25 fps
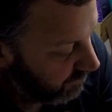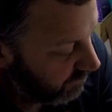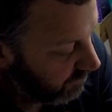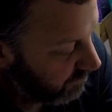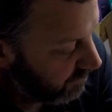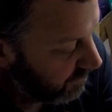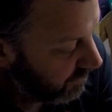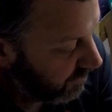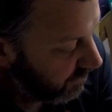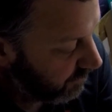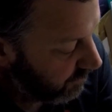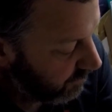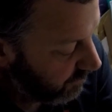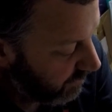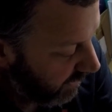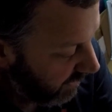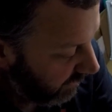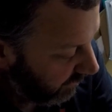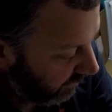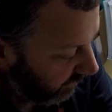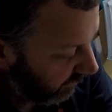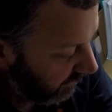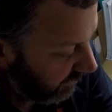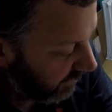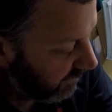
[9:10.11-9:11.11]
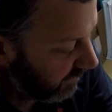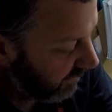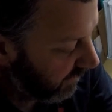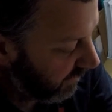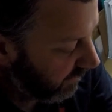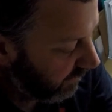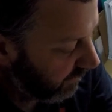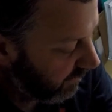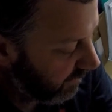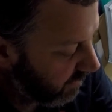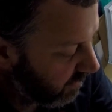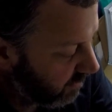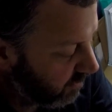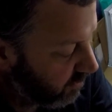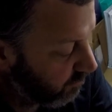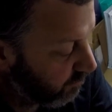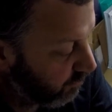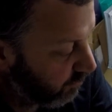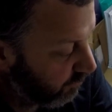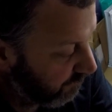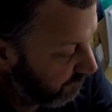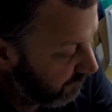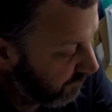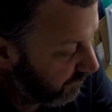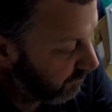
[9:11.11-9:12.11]
So I click that
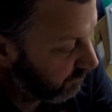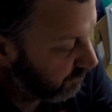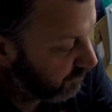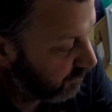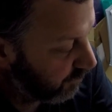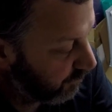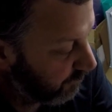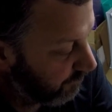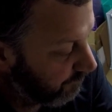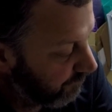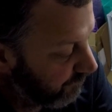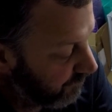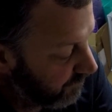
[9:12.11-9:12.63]
lockable filter.